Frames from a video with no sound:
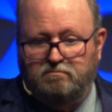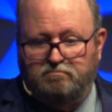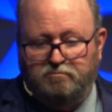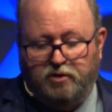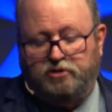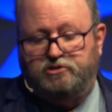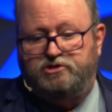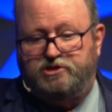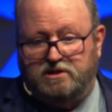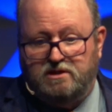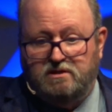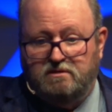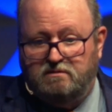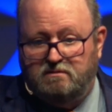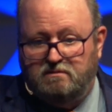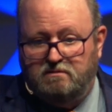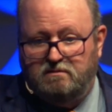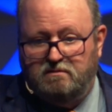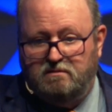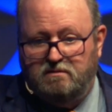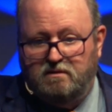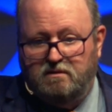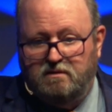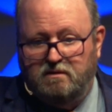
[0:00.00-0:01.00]
person.
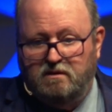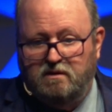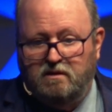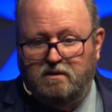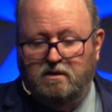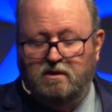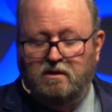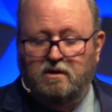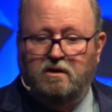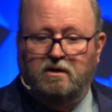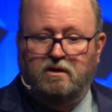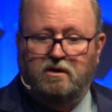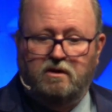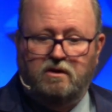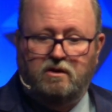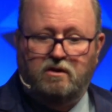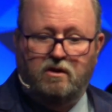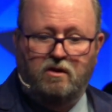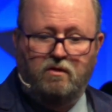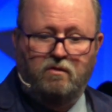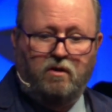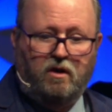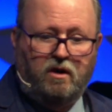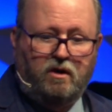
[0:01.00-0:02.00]

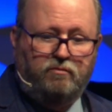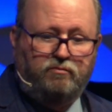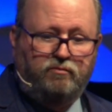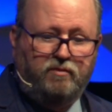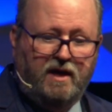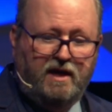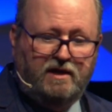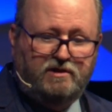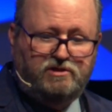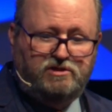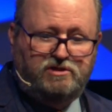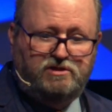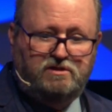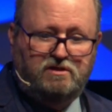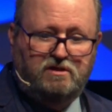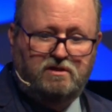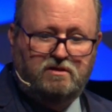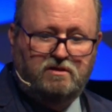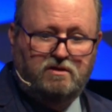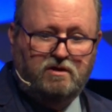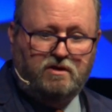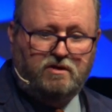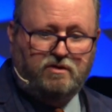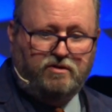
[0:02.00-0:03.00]
You are Rich
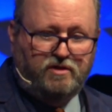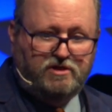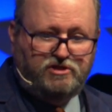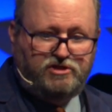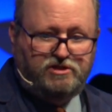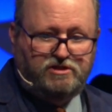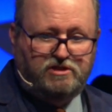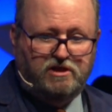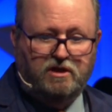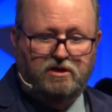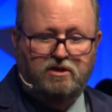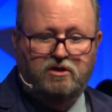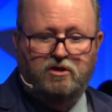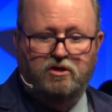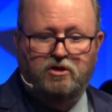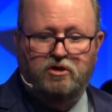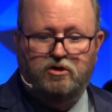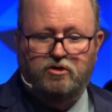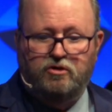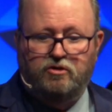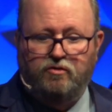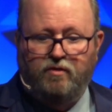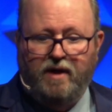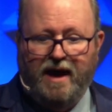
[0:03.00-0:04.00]
the Christian
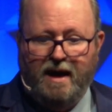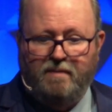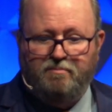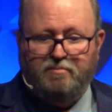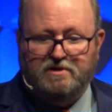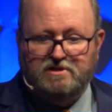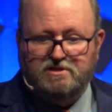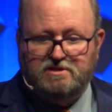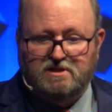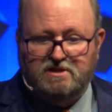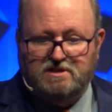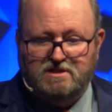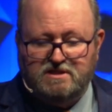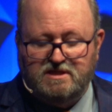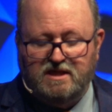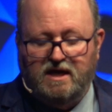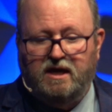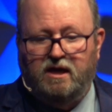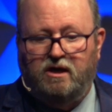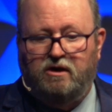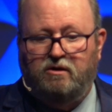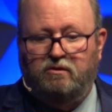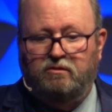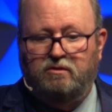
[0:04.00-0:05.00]
who happens to
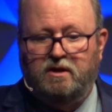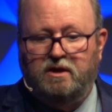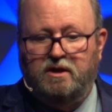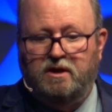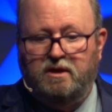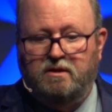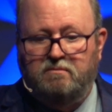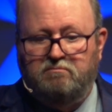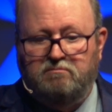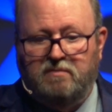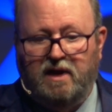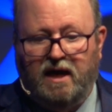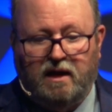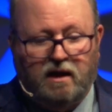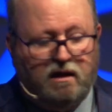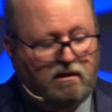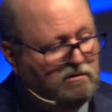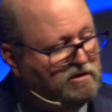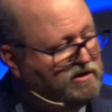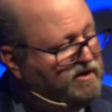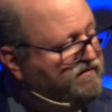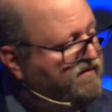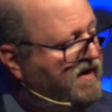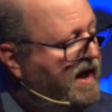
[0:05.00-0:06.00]
sell
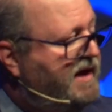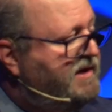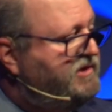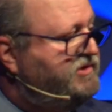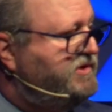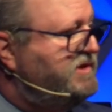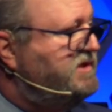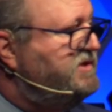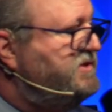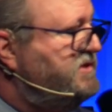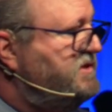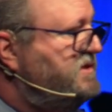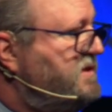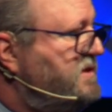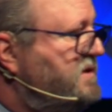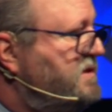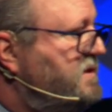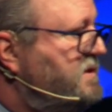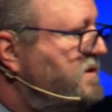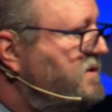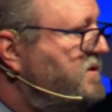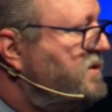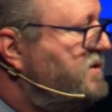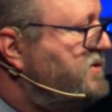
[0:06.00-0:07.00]
medical devices.
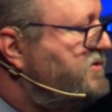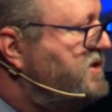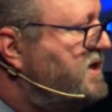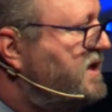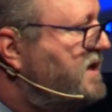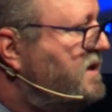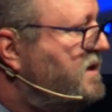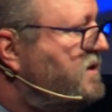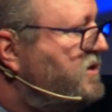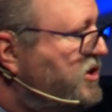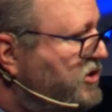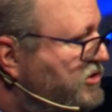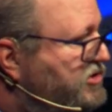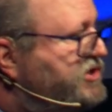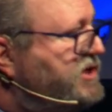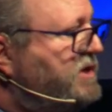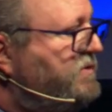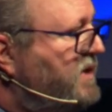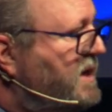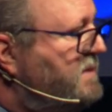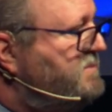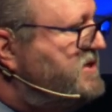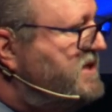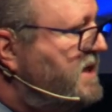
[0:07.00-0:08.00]
See, do you see
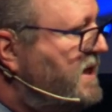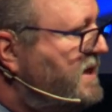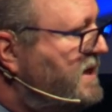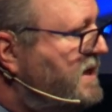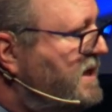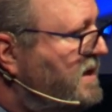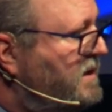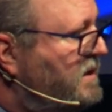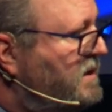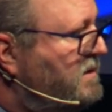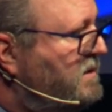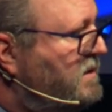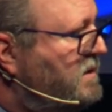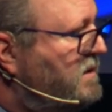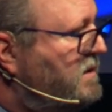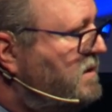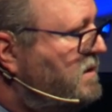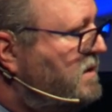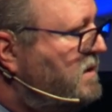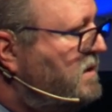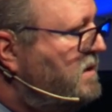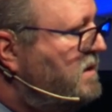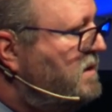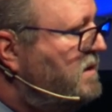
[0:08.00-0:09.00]
what I'm saying here?
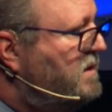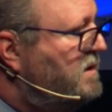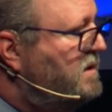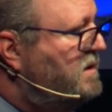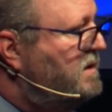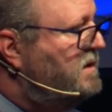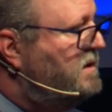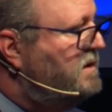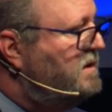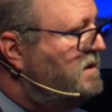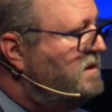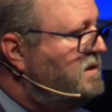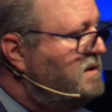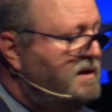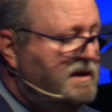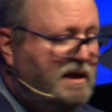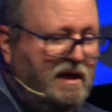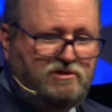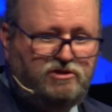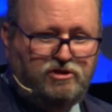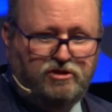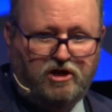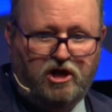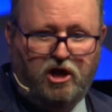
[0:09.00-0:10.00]

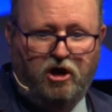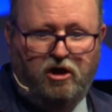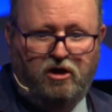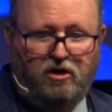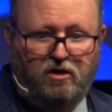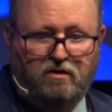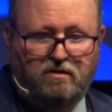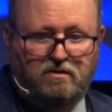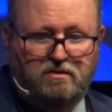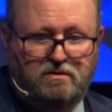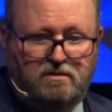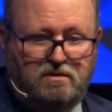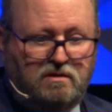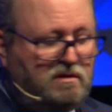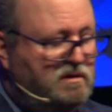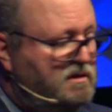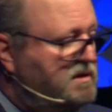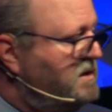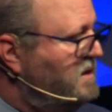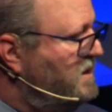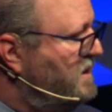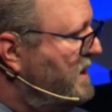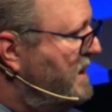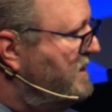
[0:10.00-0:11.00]
That's your call.
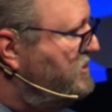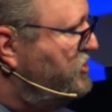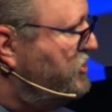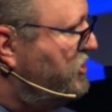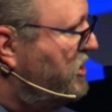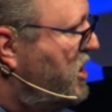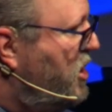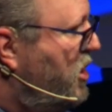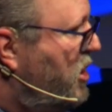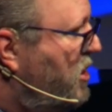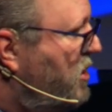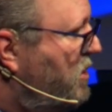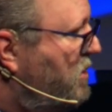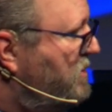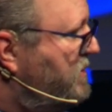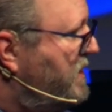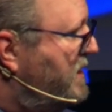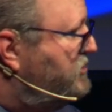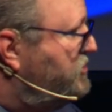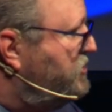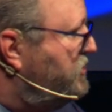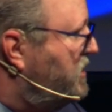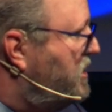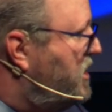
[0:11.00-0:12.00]
That's your call.
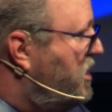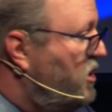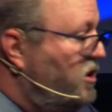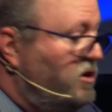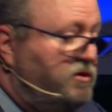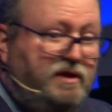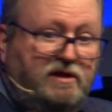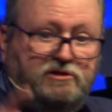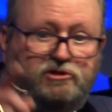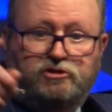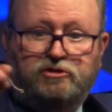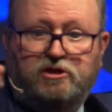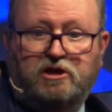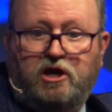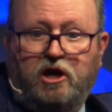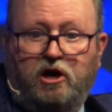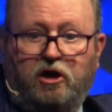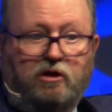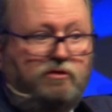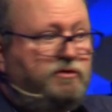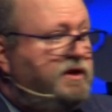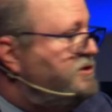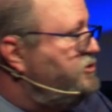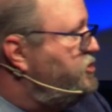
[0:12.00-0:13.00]
That's your call. That's your
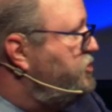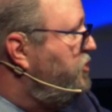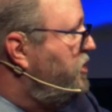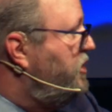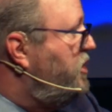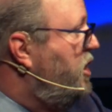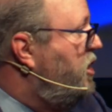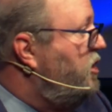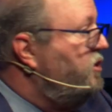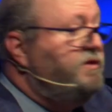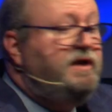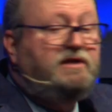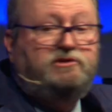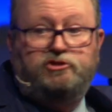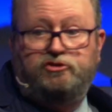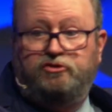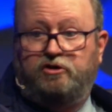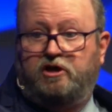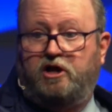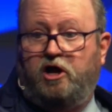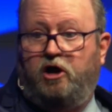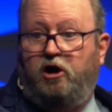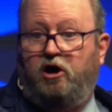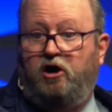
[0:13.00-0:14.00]
call. That's your call. That's
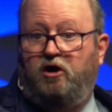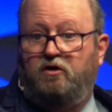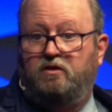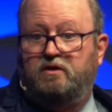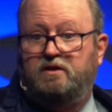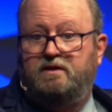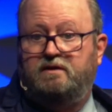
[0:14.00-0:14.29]
your call.